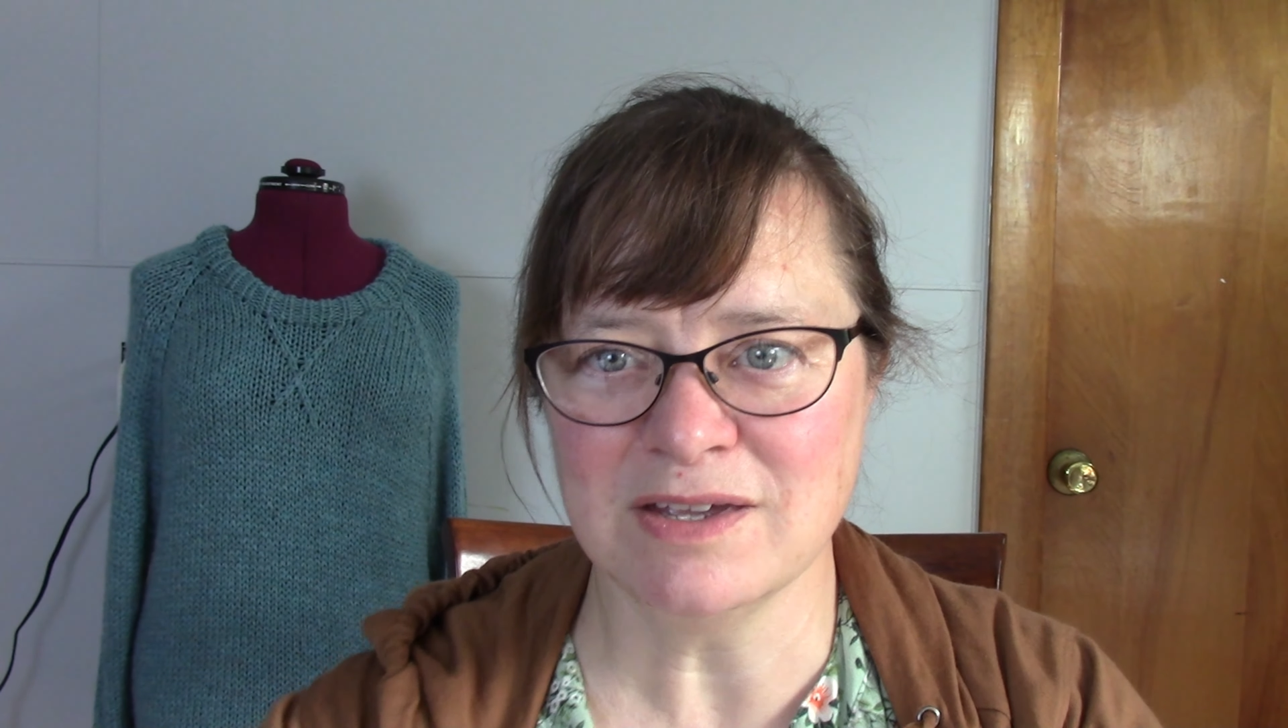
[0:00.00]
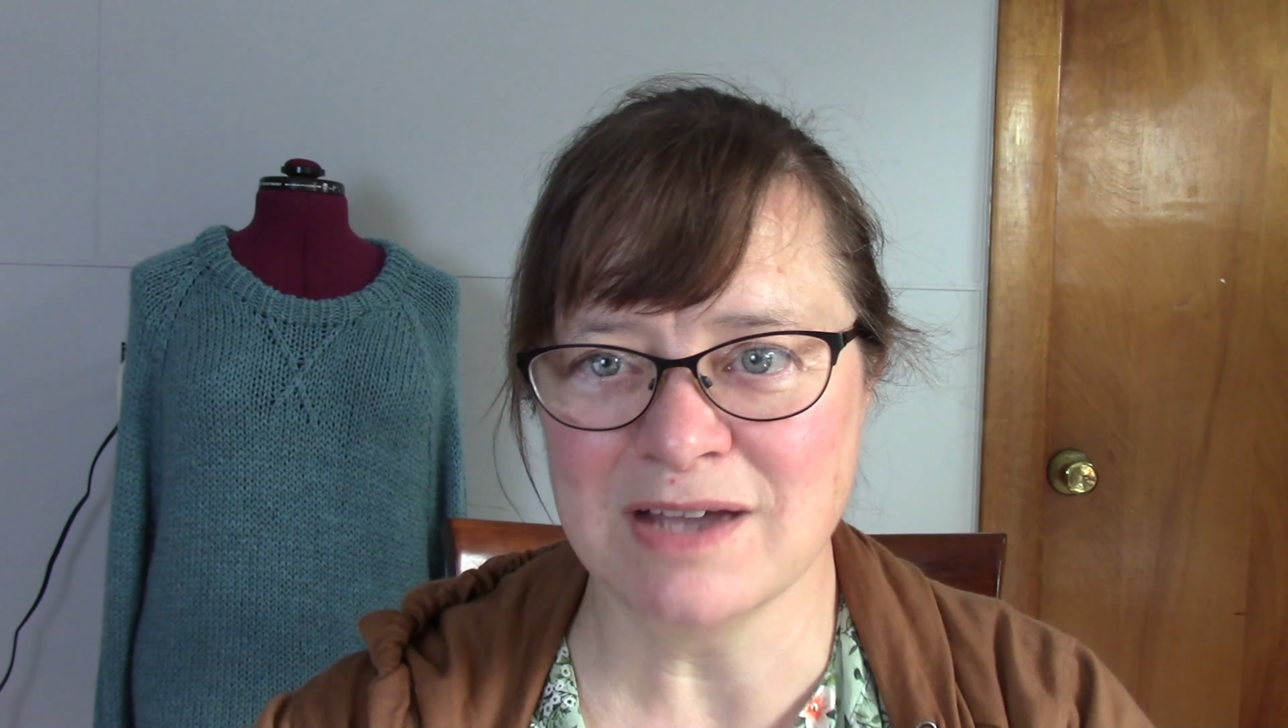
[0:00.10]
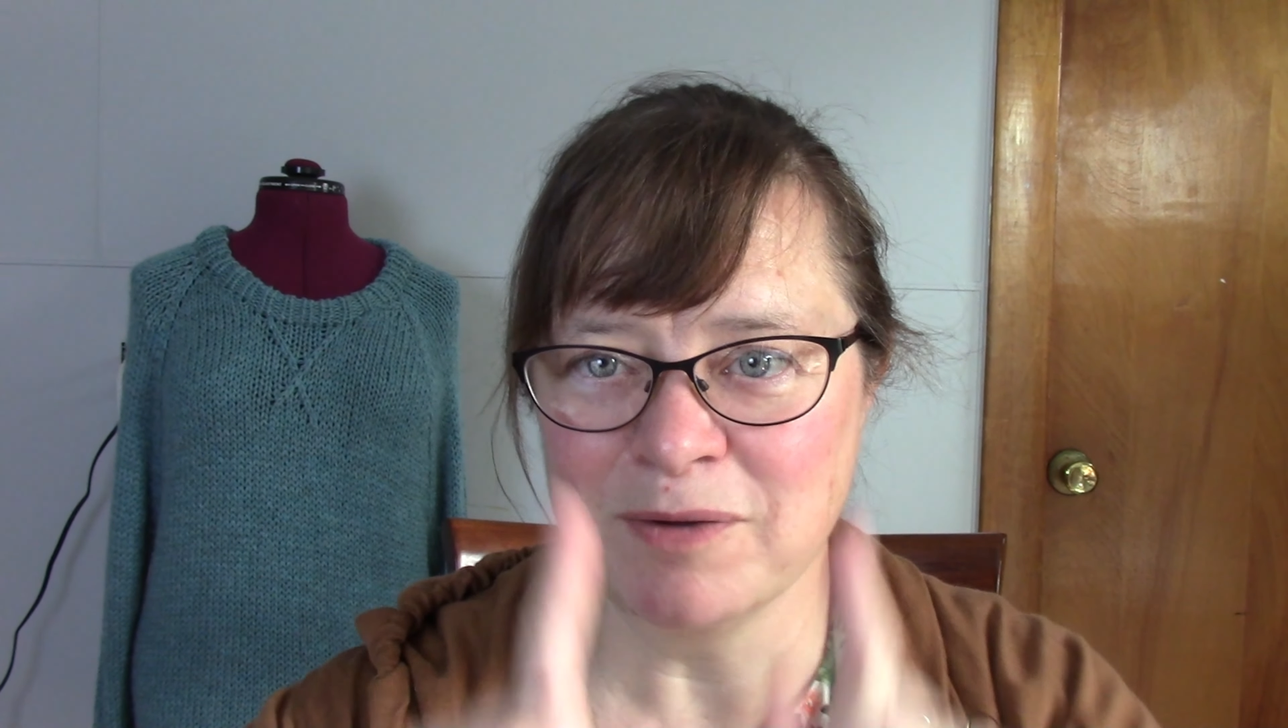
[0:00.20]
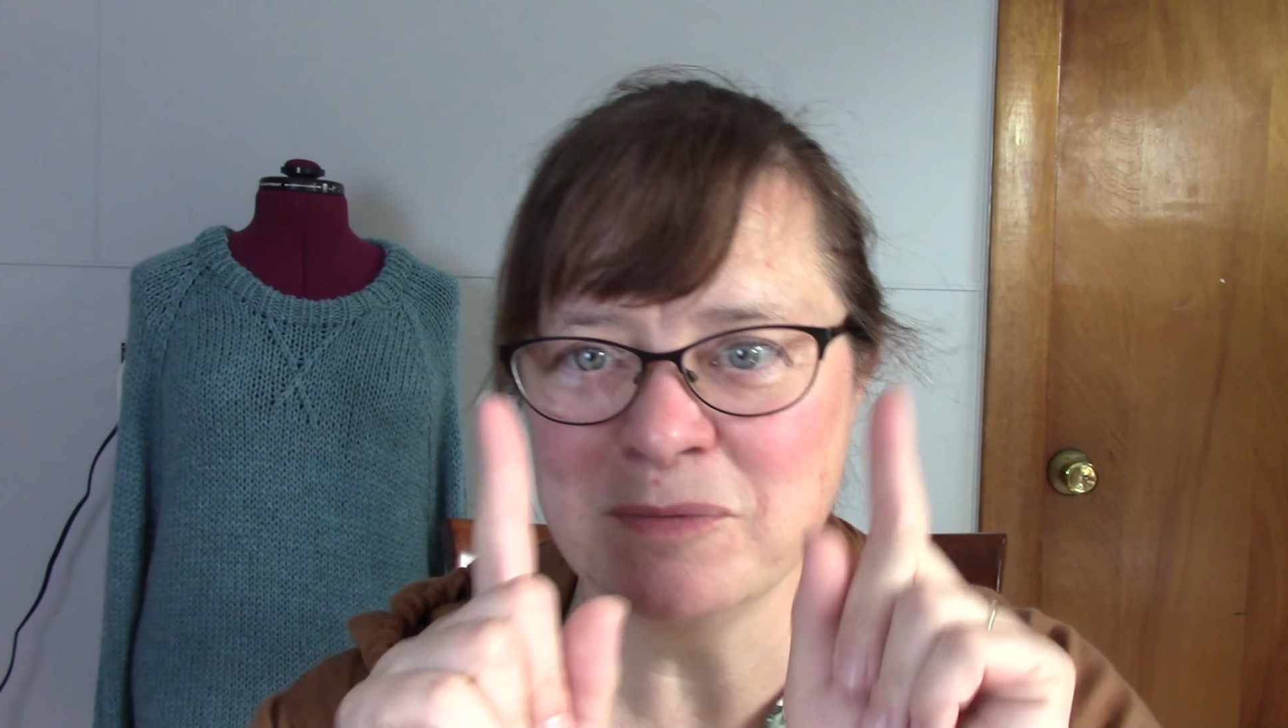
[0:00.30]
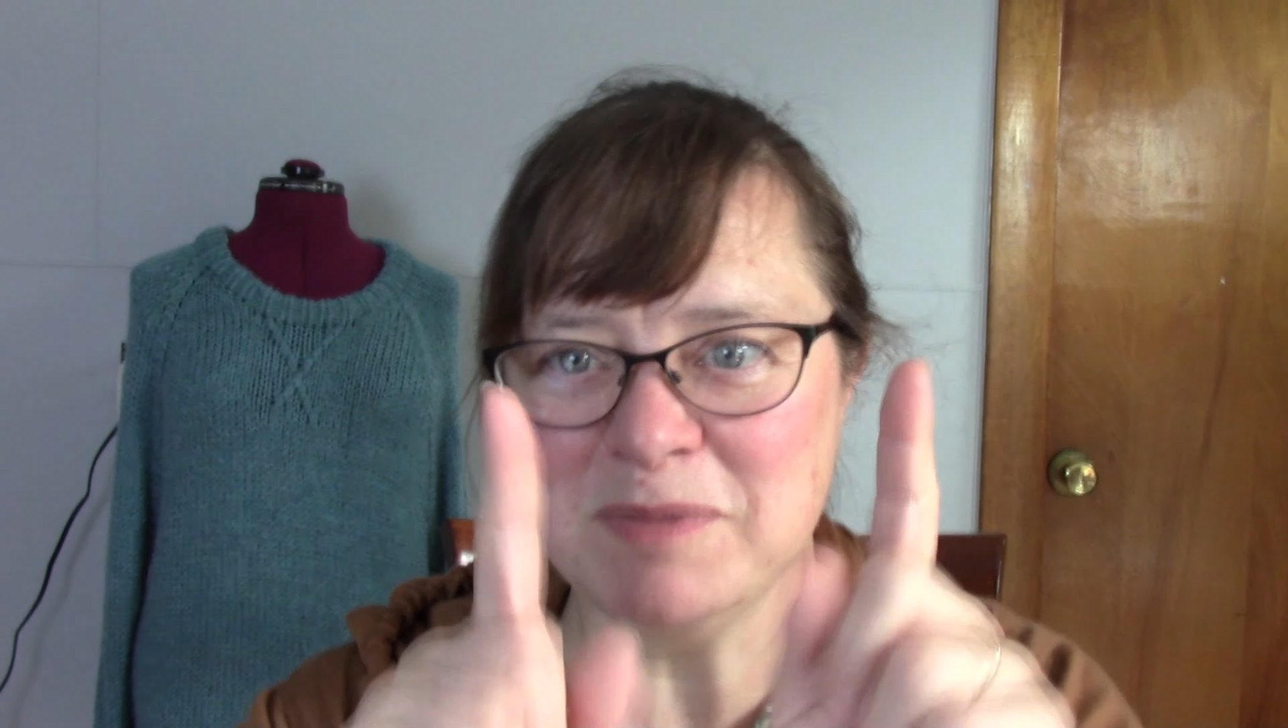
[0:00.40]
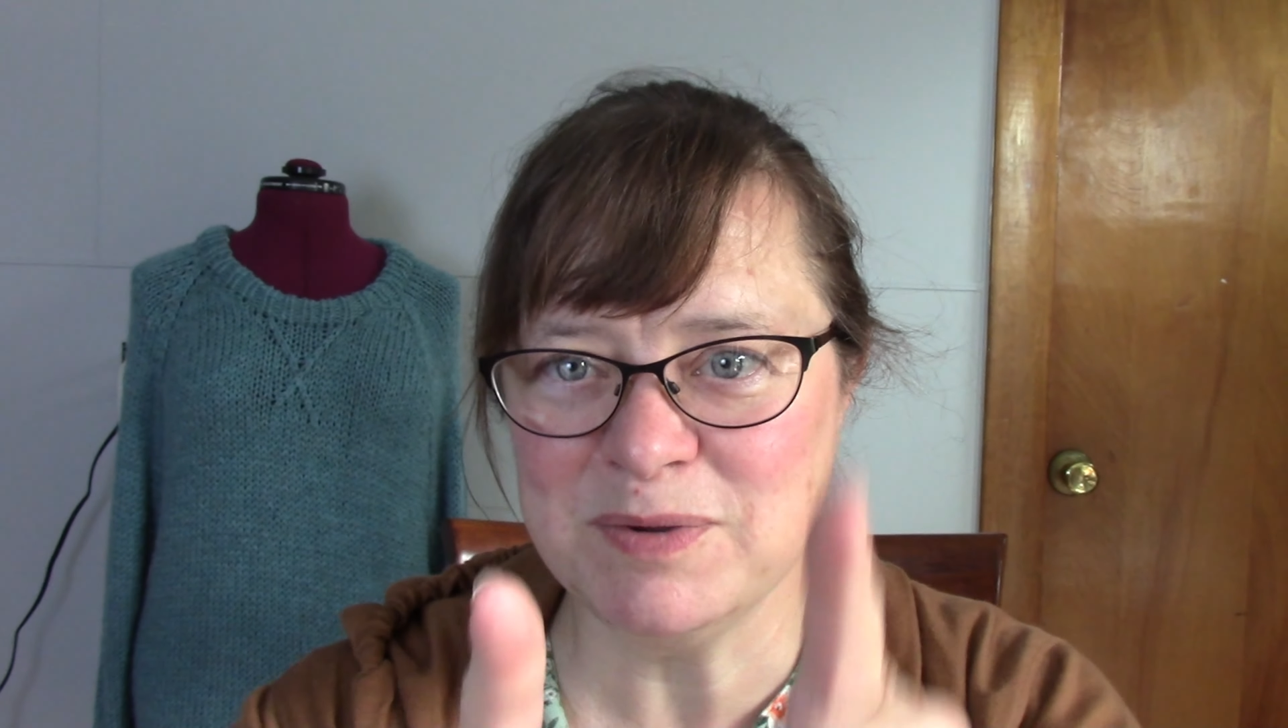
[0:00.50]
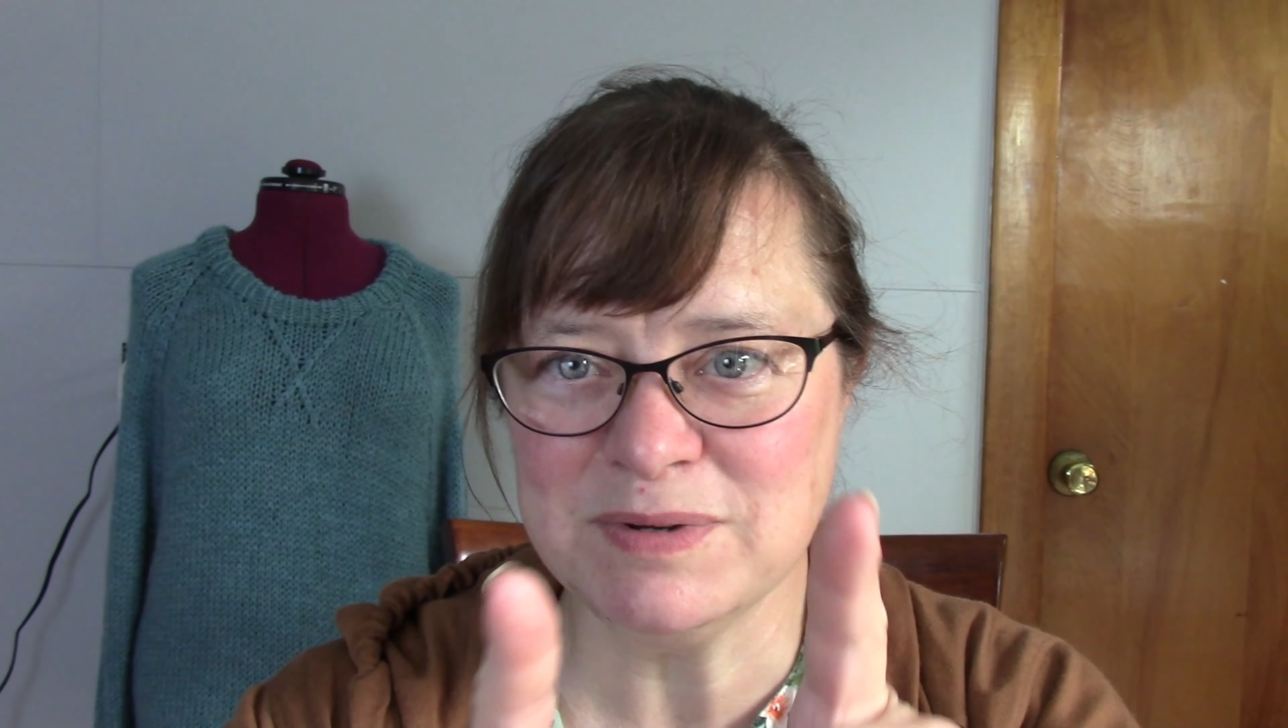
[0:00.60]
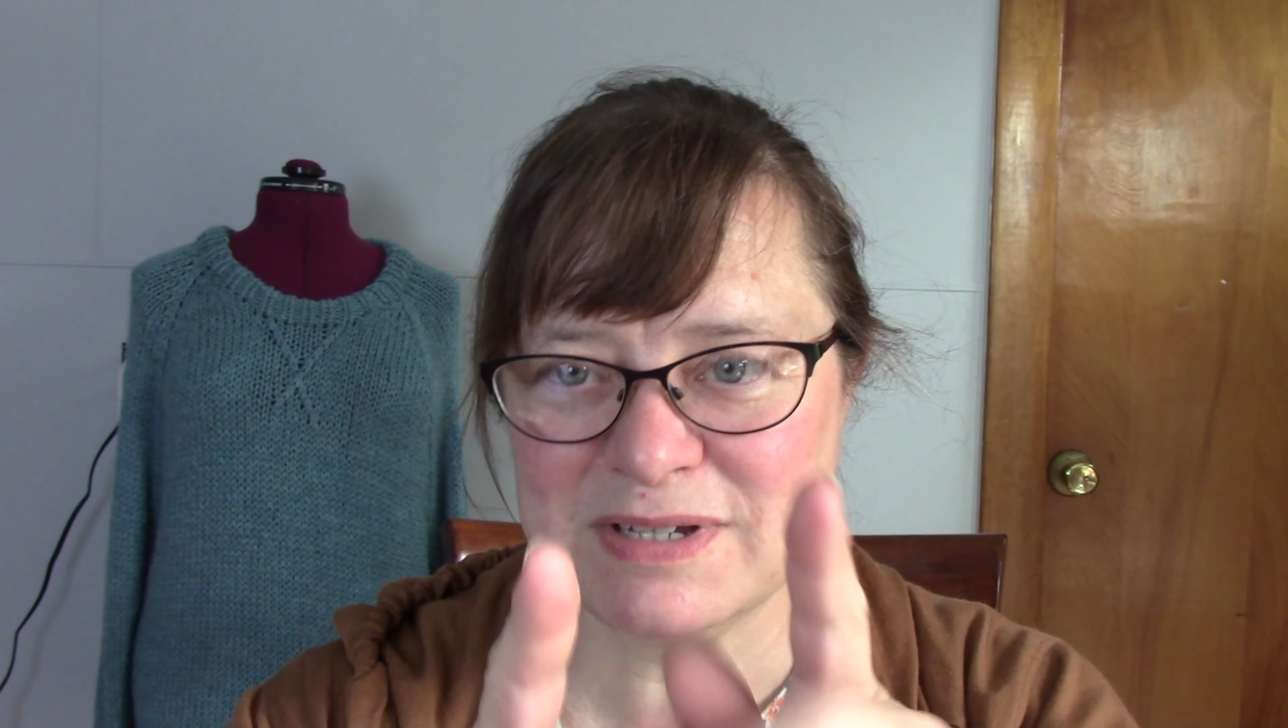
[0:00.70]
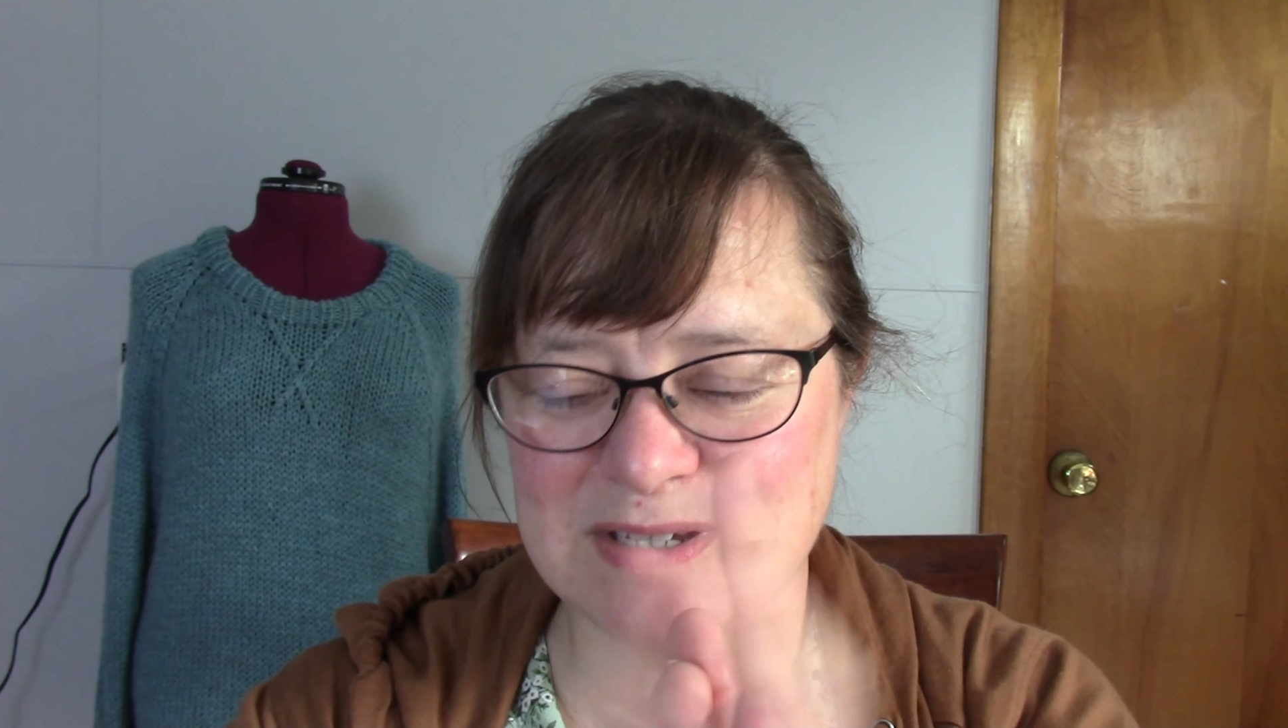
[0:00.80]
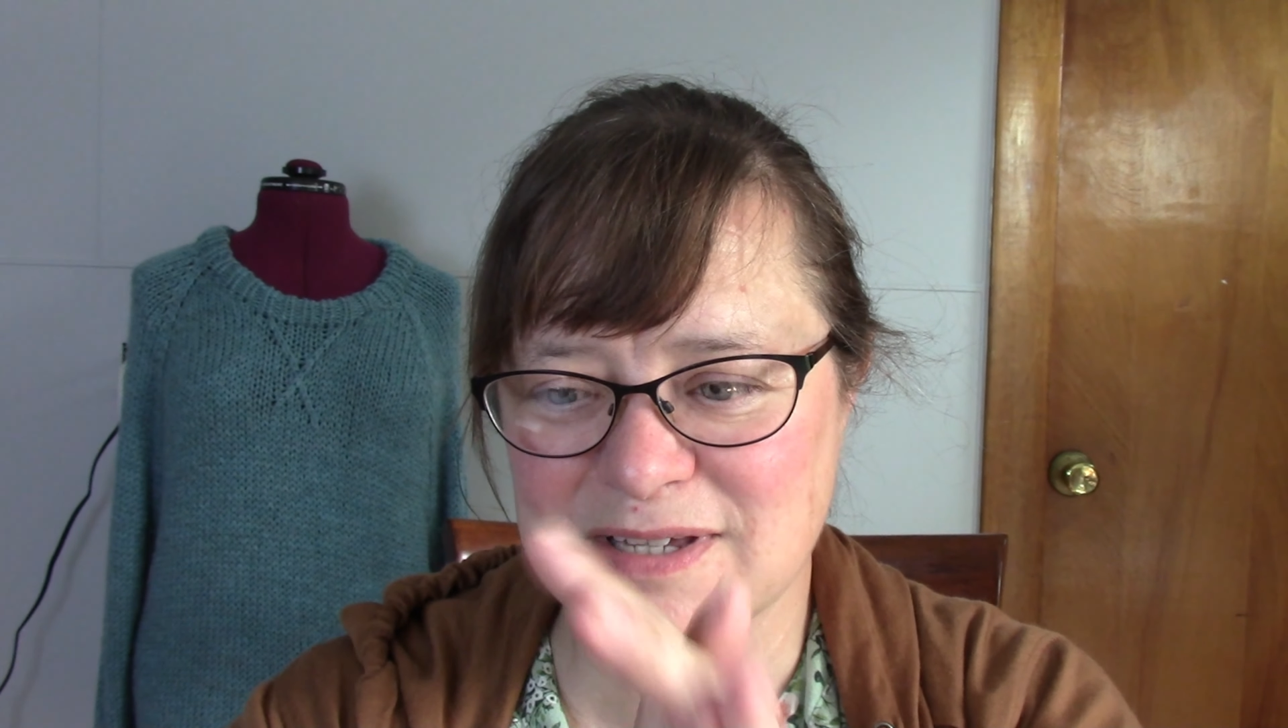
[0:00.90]
I will
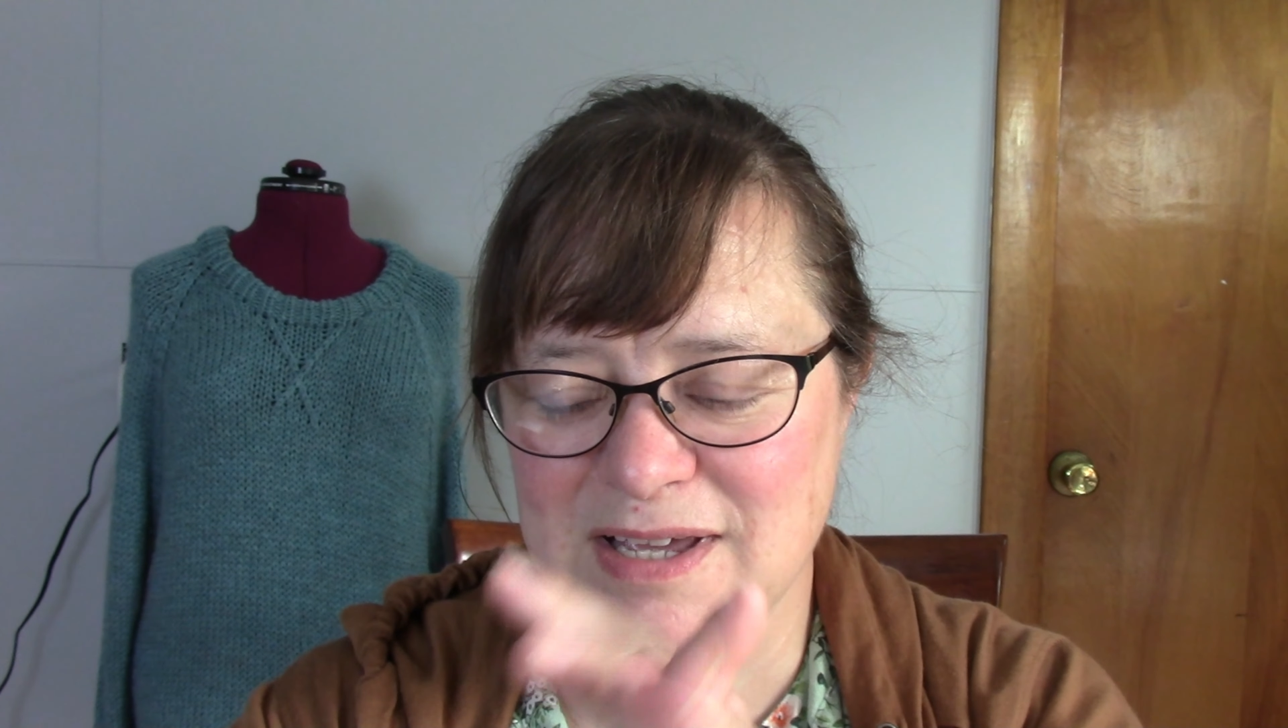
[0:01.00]
mute